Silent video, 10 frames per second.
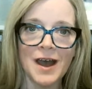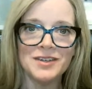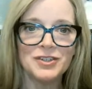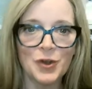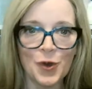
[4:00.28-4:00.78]

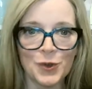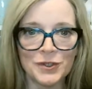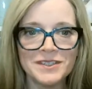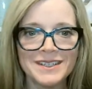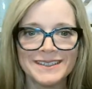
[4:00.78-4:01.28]
hot to
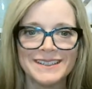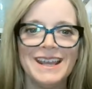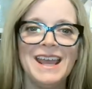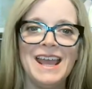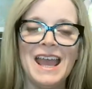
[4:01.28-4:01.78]
cold,
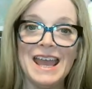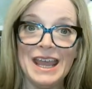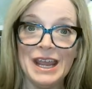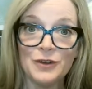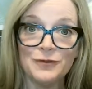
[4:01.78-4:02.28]

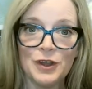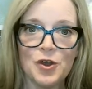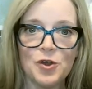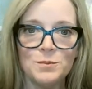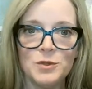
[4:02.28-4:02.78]

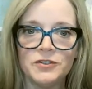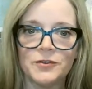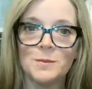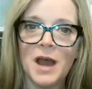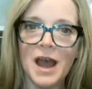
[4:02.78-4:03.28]
airflow moves
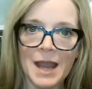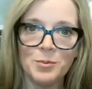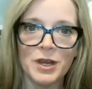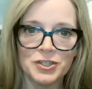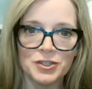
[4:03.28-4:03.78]
from high
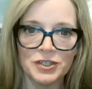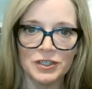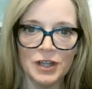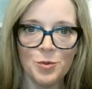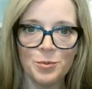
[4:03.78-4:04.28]
pressure
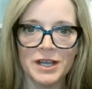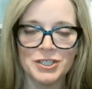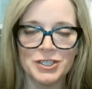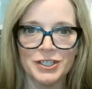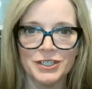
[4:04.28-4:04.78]
to low
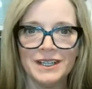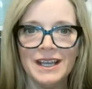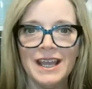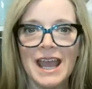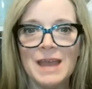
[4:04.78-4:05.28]
pressure,
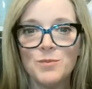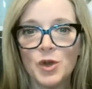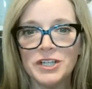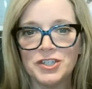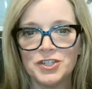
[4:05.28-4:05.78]
and
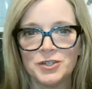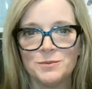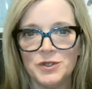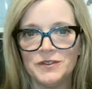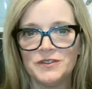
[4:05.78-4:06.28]

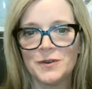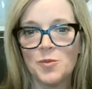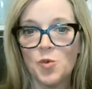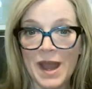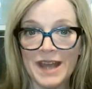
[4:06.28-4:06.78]
moisture moves
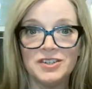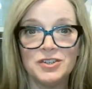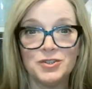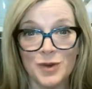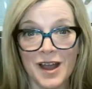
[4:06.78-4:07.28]
from wet
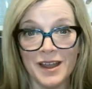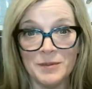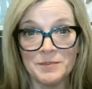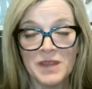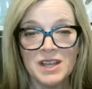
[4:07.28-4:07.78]
to
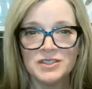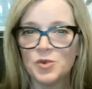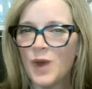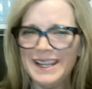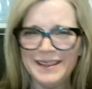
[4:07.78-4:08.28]
dry.
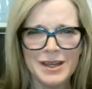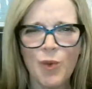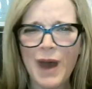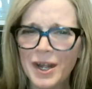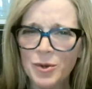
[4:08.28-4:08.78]
So why
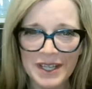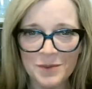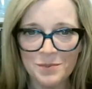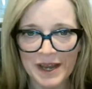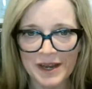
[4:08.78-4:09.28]
do we